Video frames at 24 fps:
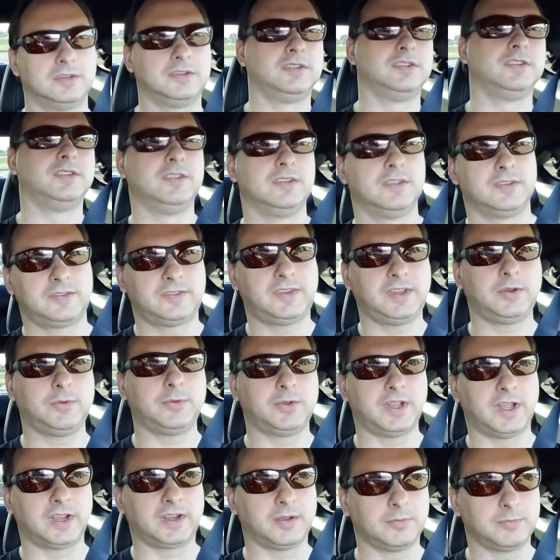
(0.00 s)
see when
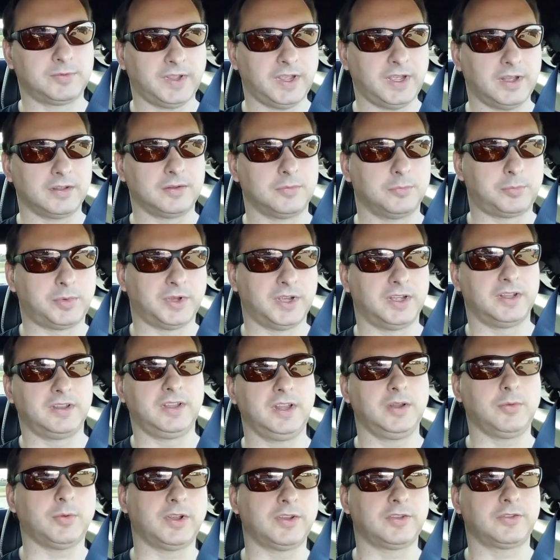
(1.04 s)
that comes out. But
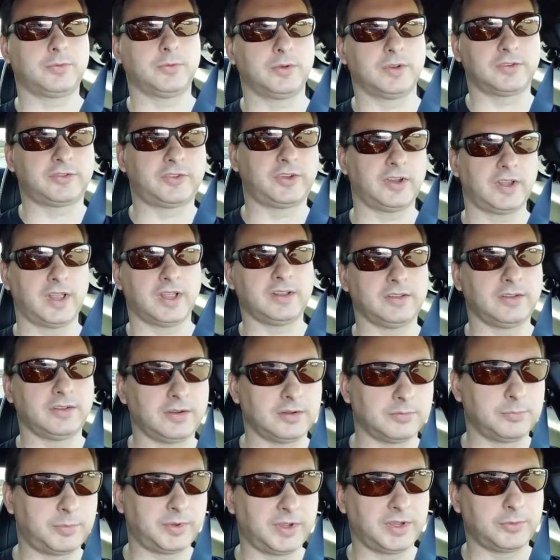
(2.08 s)
anyway, just wanted to share that little
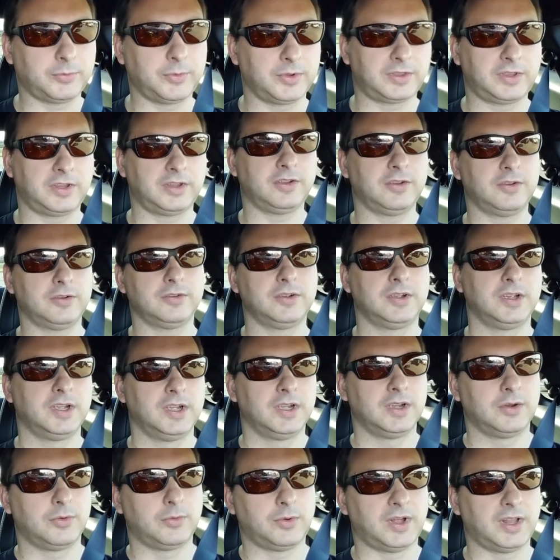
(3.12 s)
bit with you
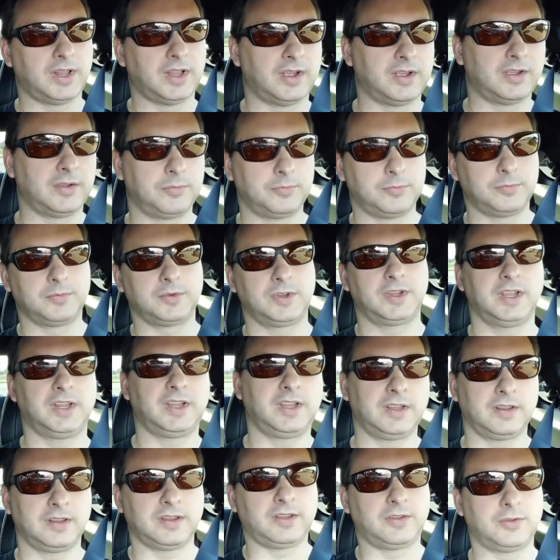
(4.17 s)
while I'm getting
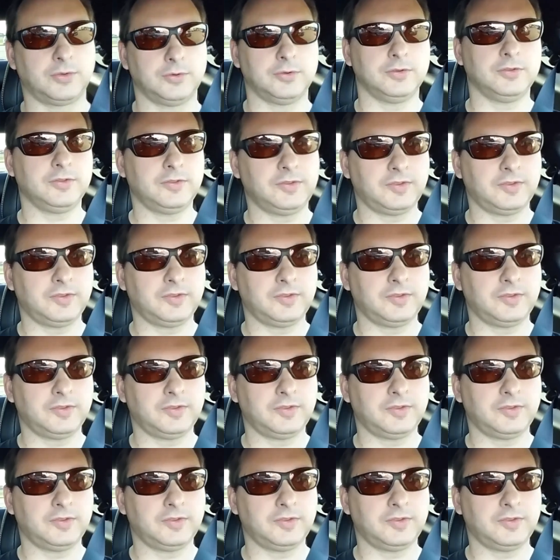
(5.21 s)
the tools.